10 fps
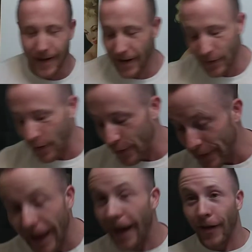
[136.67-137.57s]
I don't know
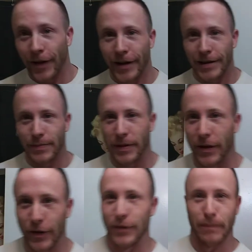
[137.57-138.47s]
what the hell it is, but
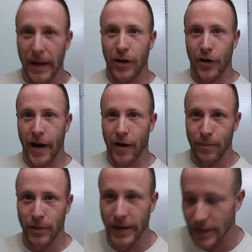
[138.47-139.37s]
dude, pick your hair,
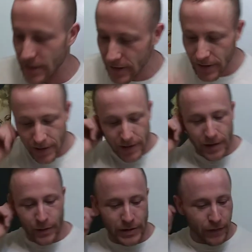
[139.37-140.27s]
please.
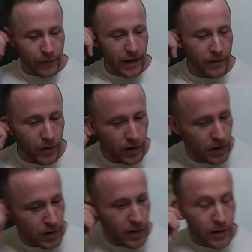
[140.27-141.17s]
Do us a favor.
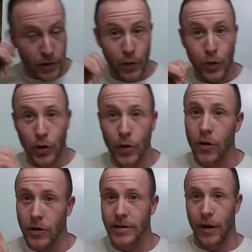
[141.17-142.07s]
Do
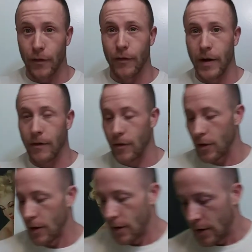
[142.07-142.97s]
yourself a favor,
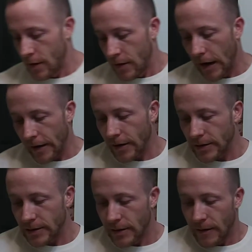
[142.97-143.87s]
not
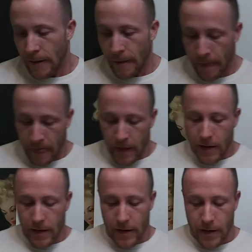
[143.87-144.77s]
us.
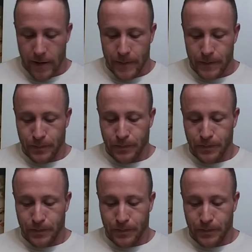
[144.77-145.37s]
Um.